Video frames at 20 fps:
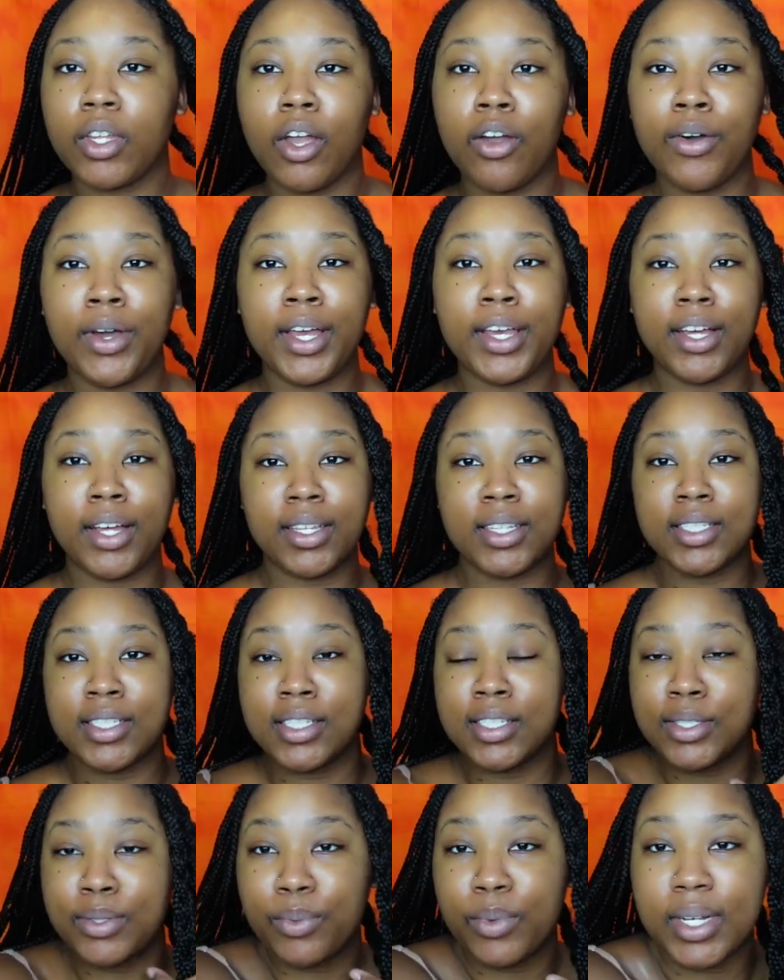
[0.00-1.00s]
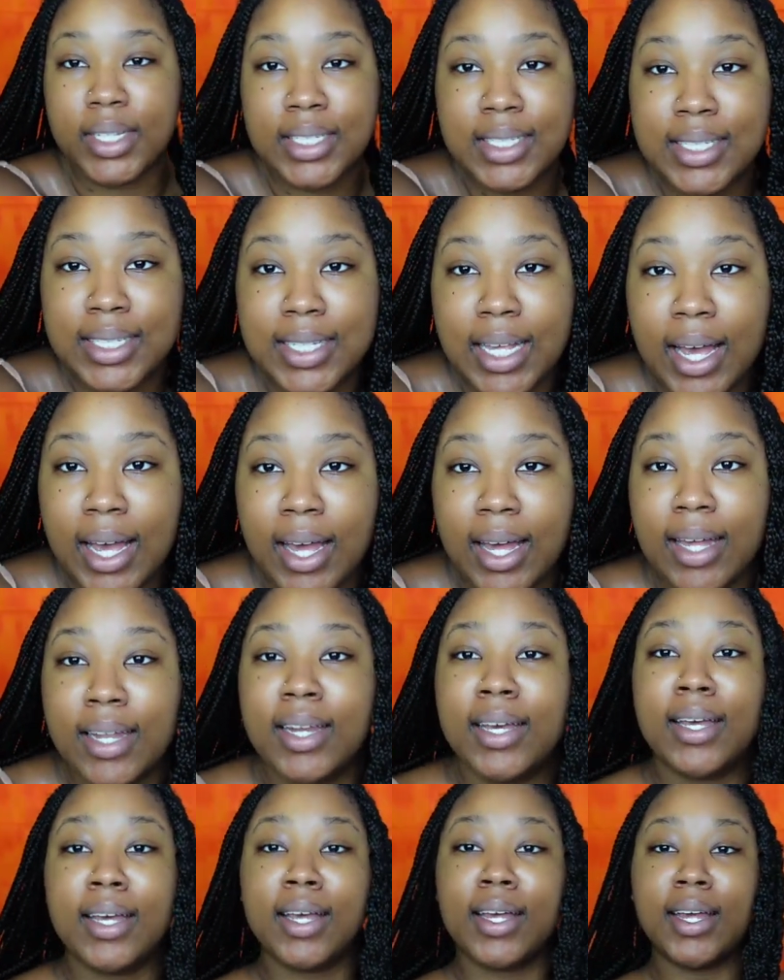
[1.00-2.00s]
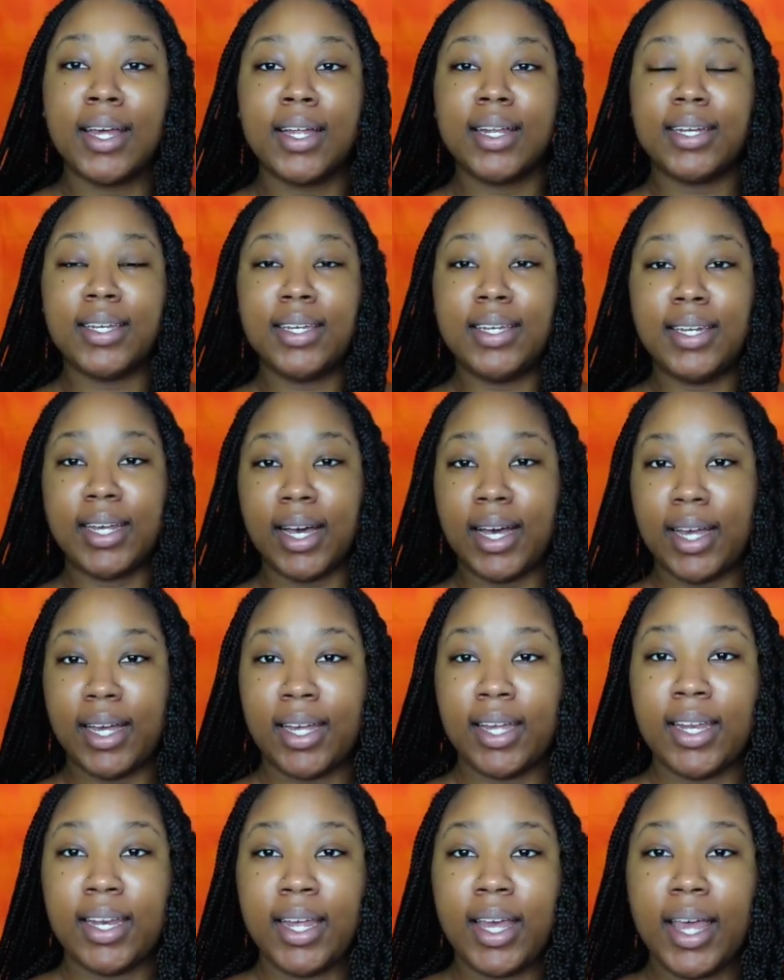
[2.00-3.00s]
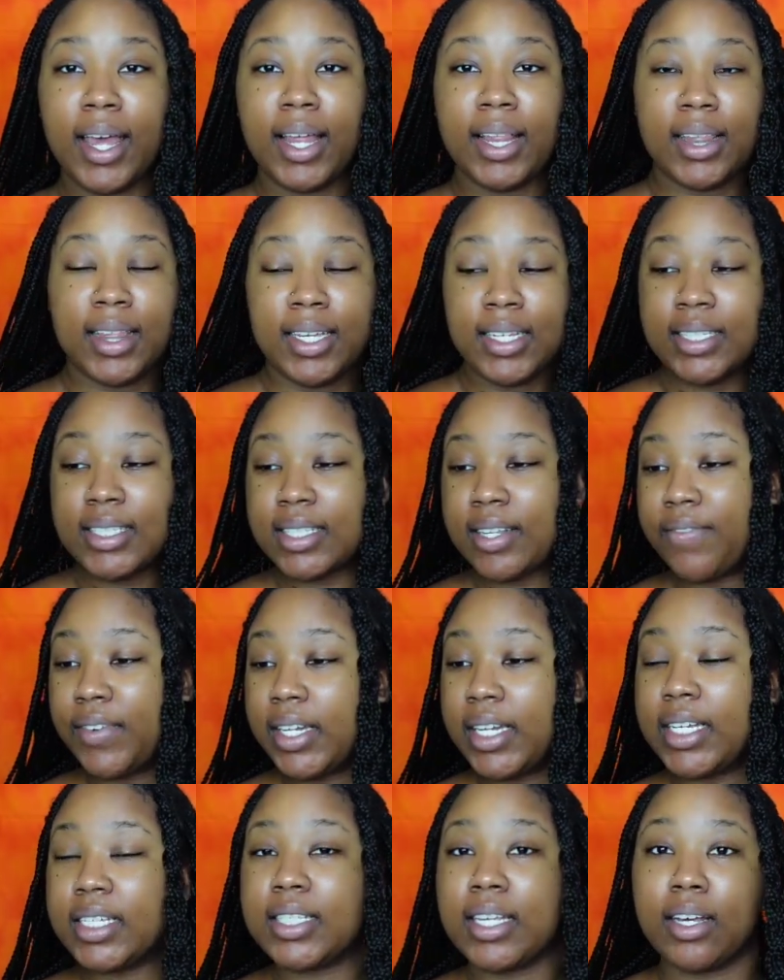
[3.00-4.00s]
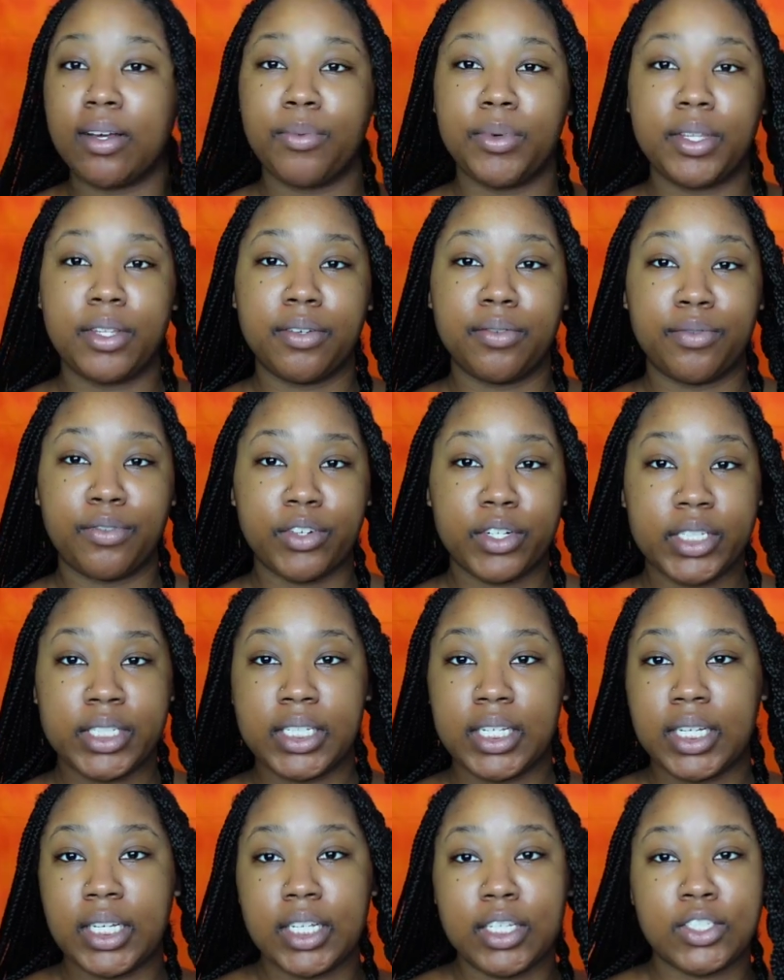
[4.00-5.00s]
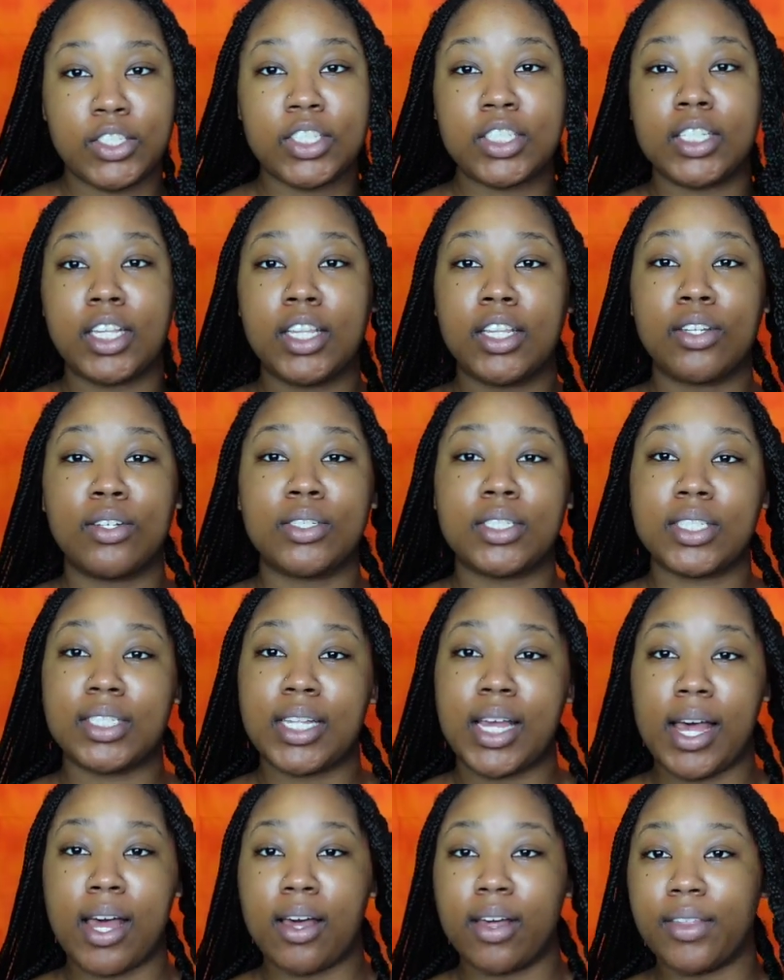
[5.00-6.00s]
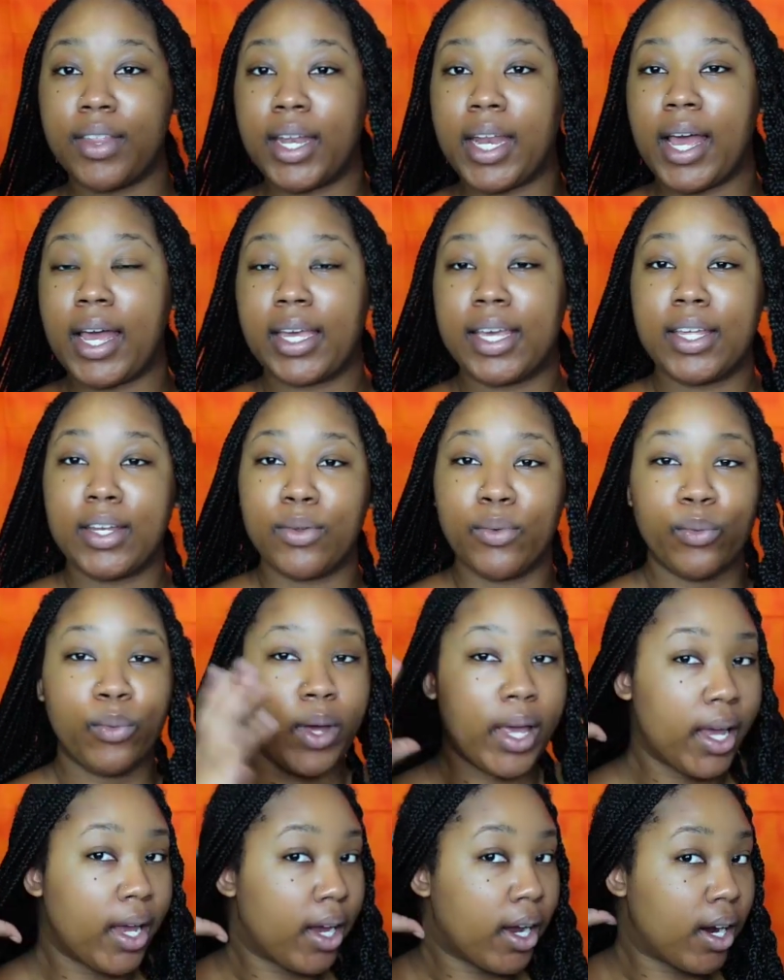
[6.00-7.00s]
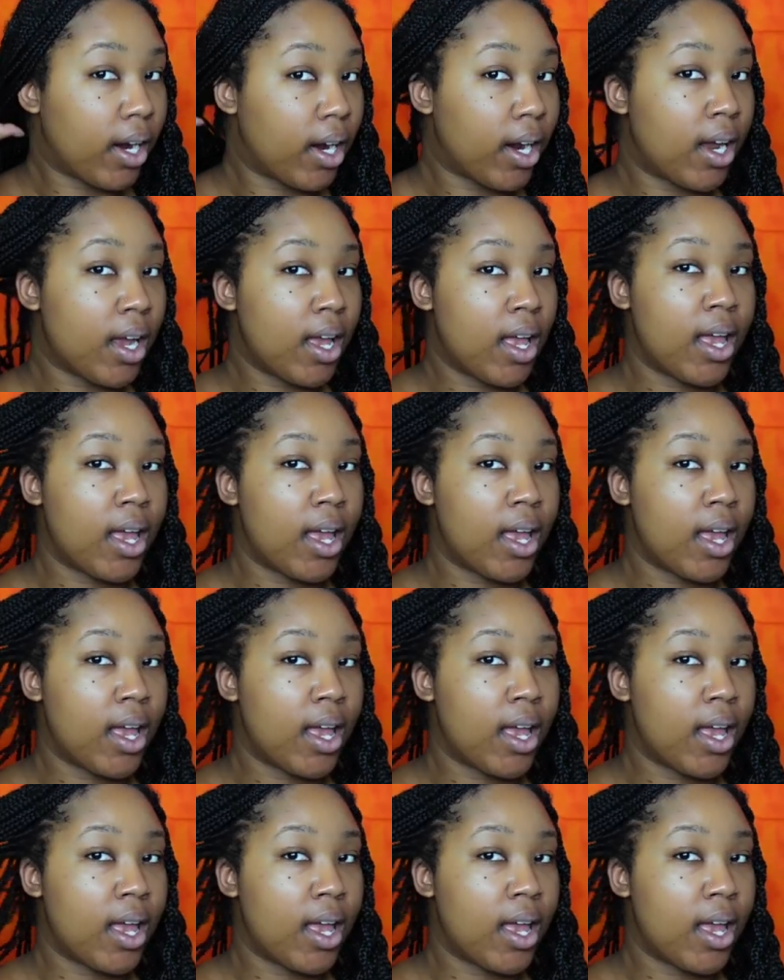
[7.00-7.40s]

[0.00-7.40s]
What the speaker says: Okay, y'all, this is one side done. At least if it doesn't help with the frizzing, it's just a little style that I can wear.